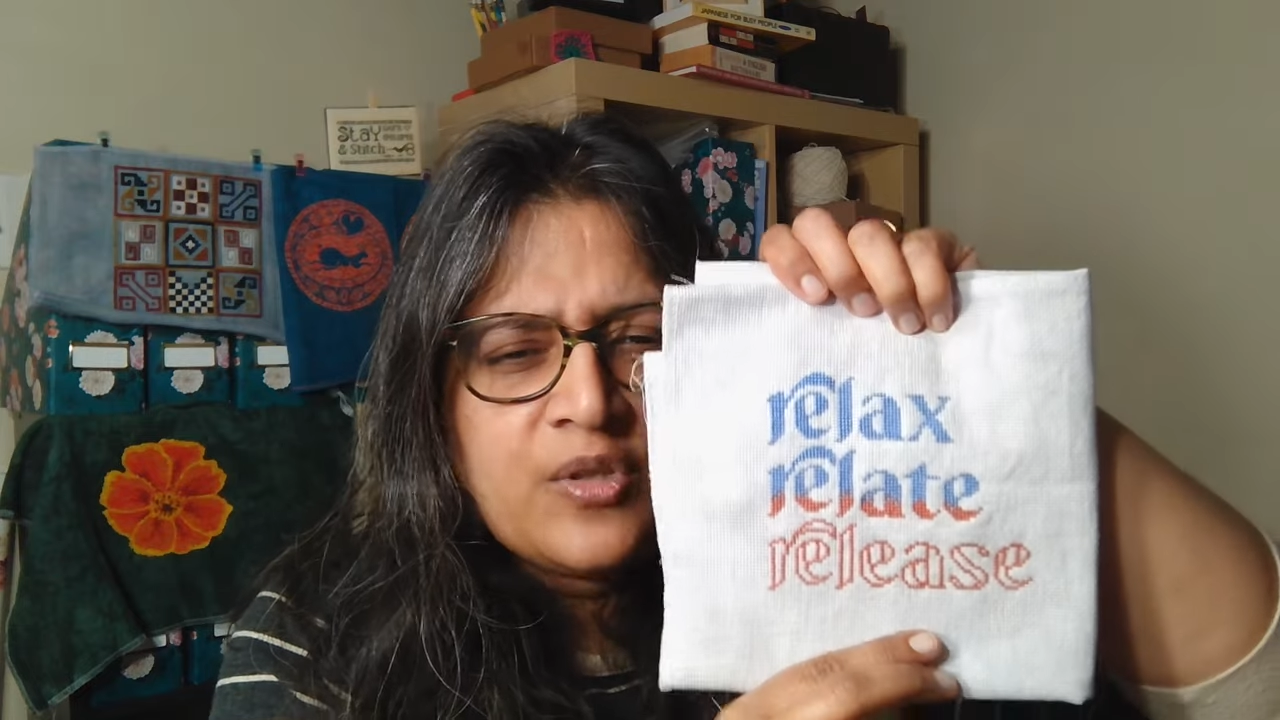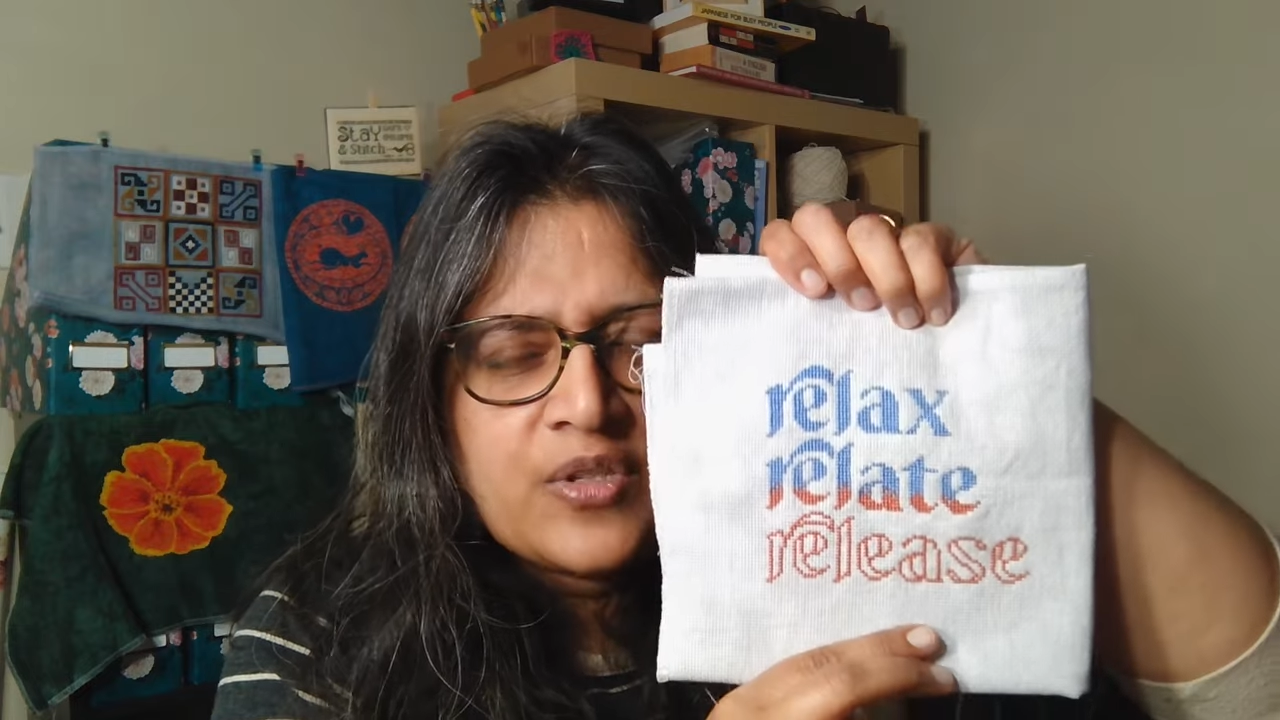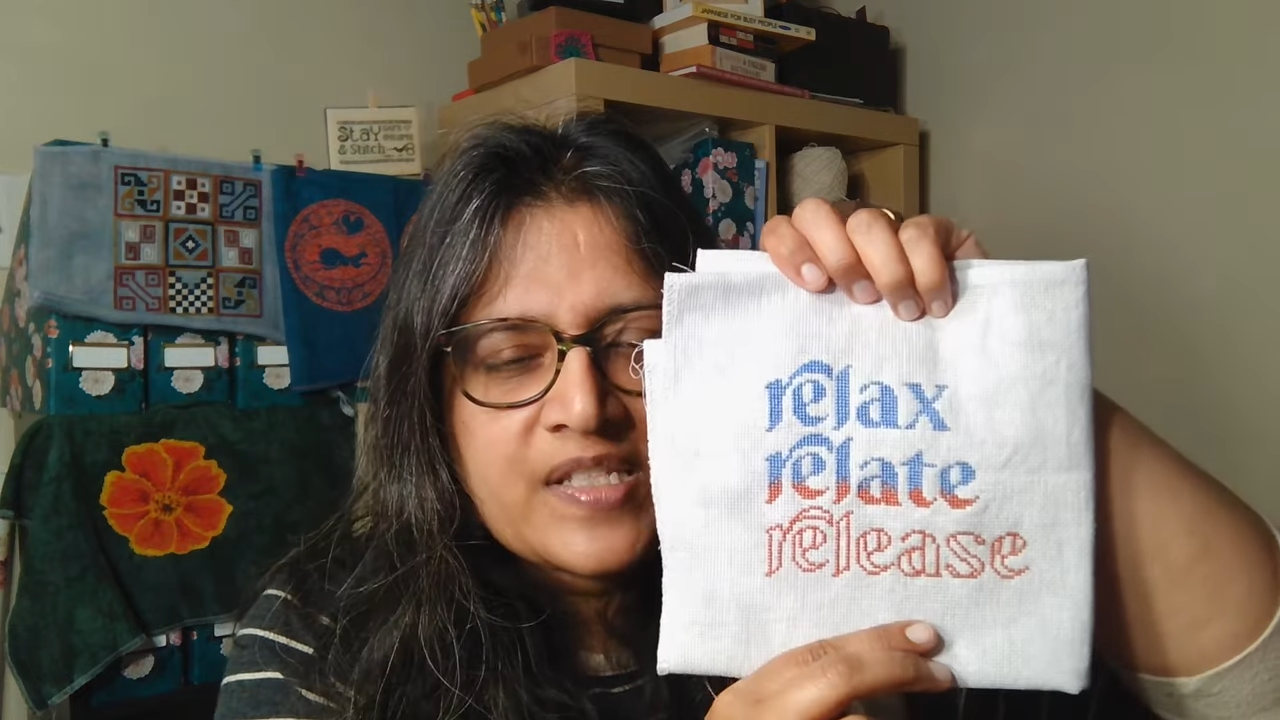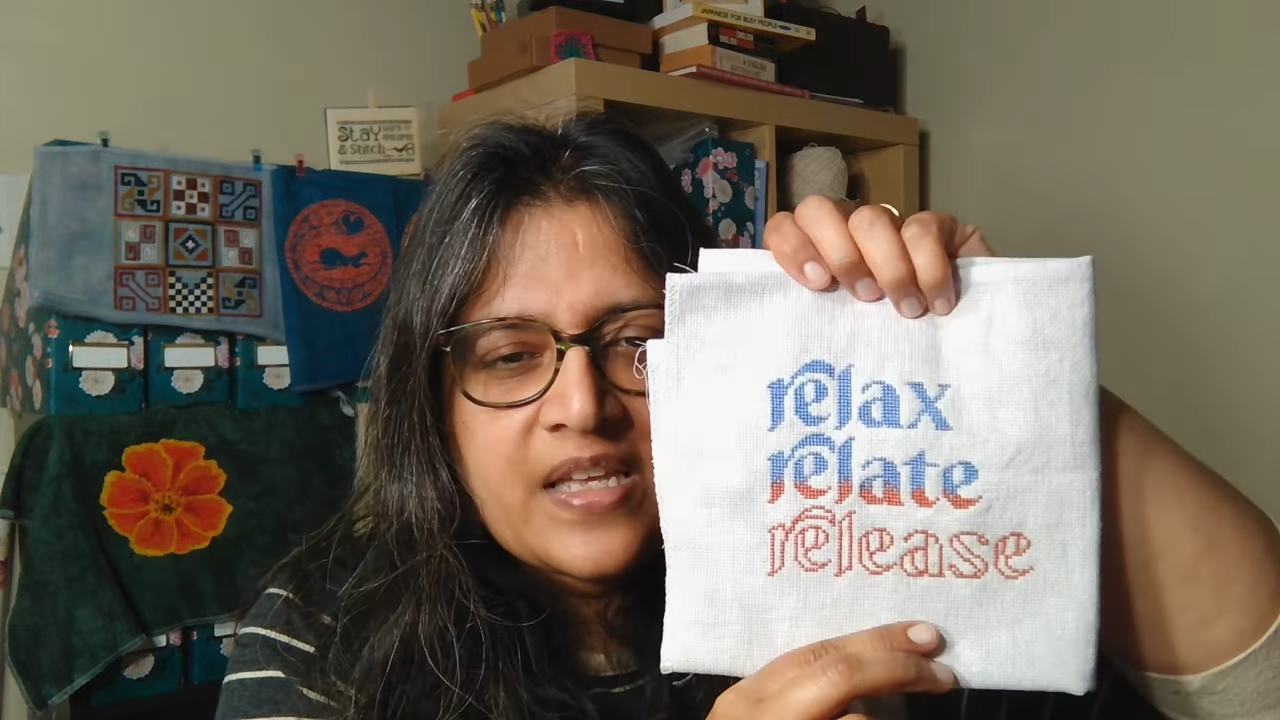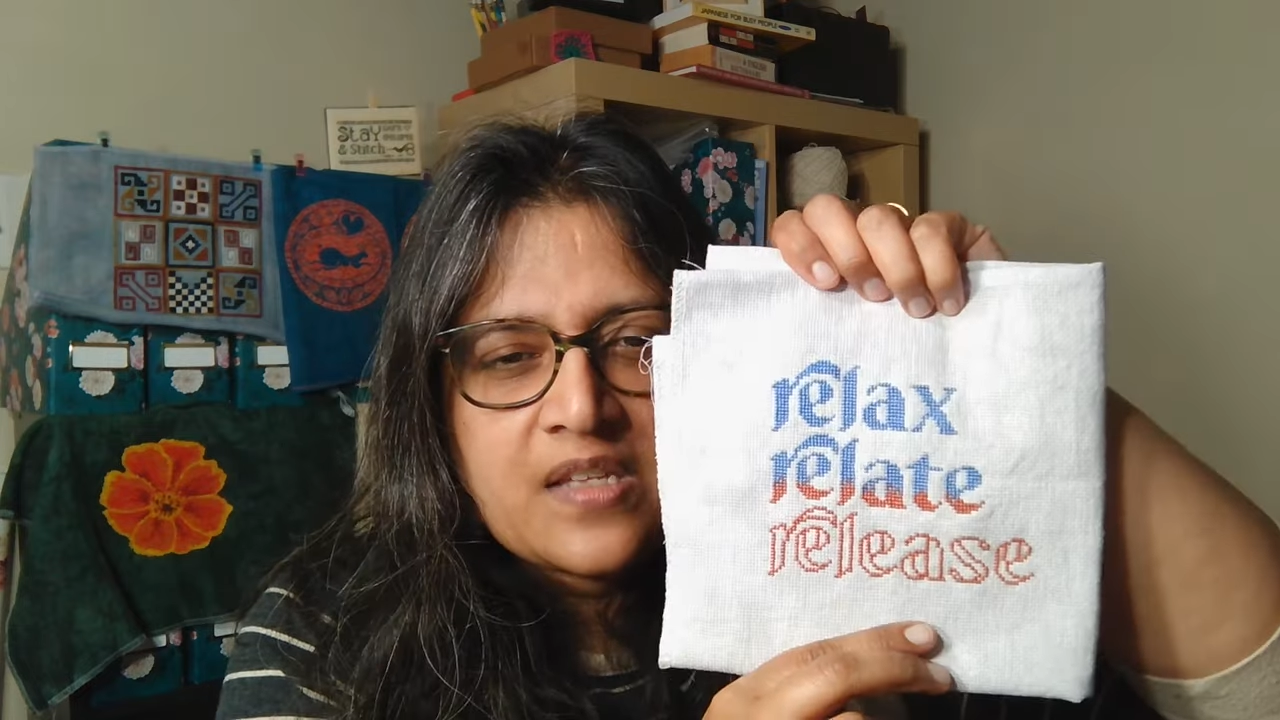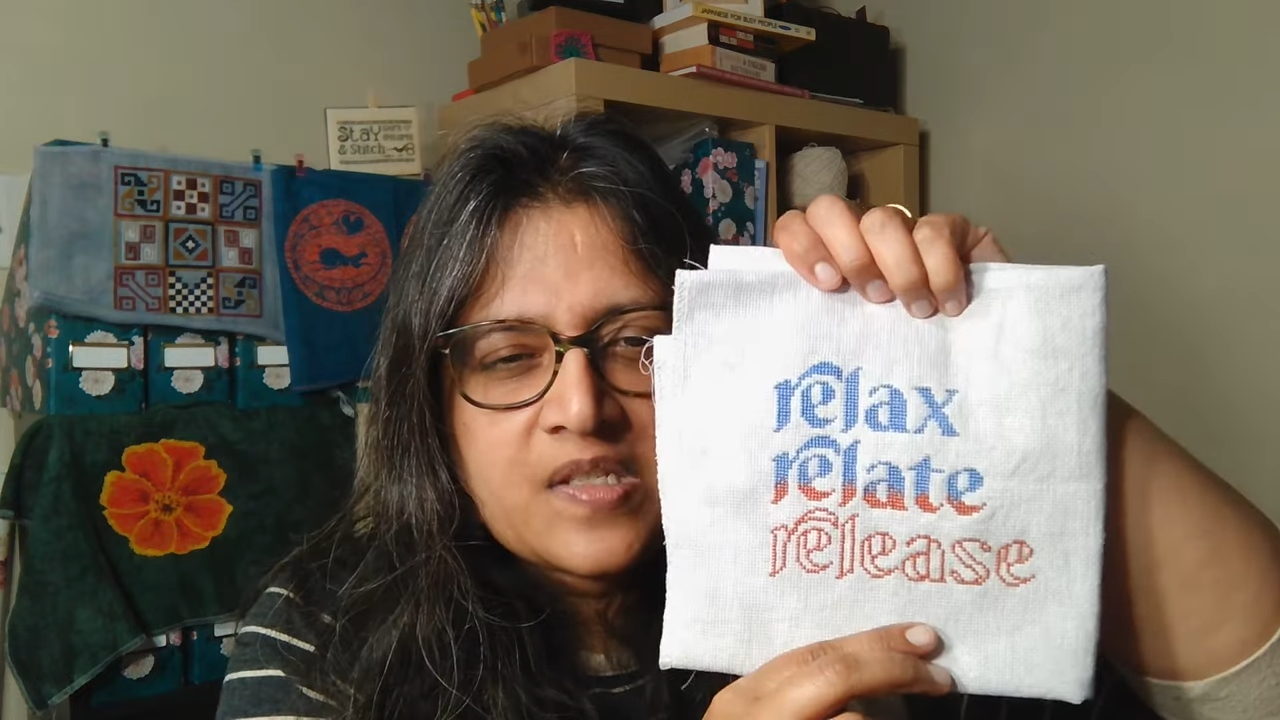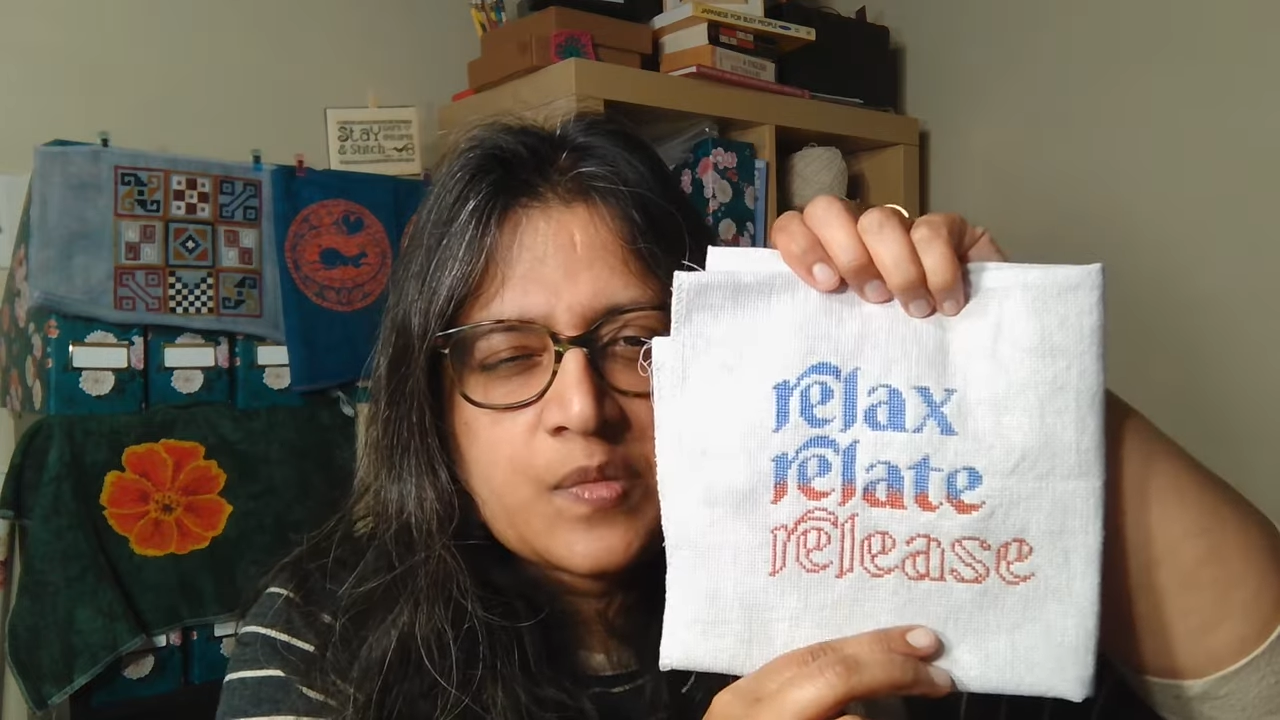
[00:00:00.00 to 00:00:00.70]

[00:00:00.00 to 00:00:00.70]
of looks like